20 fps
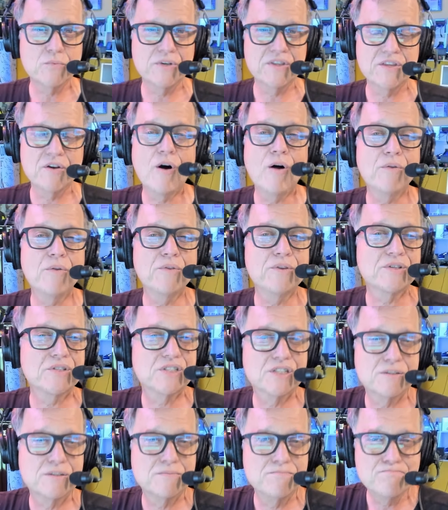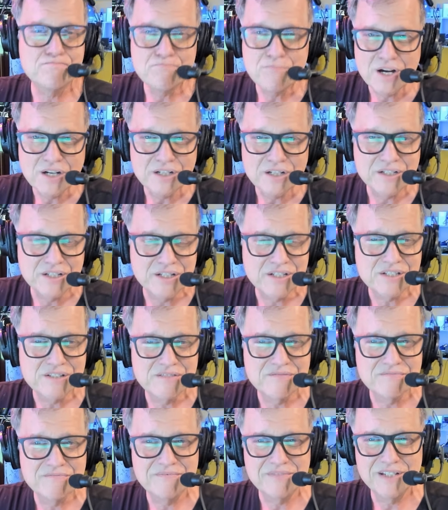with all the
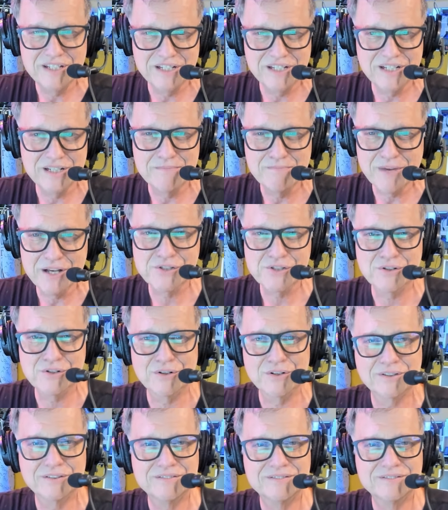smugness he can muster?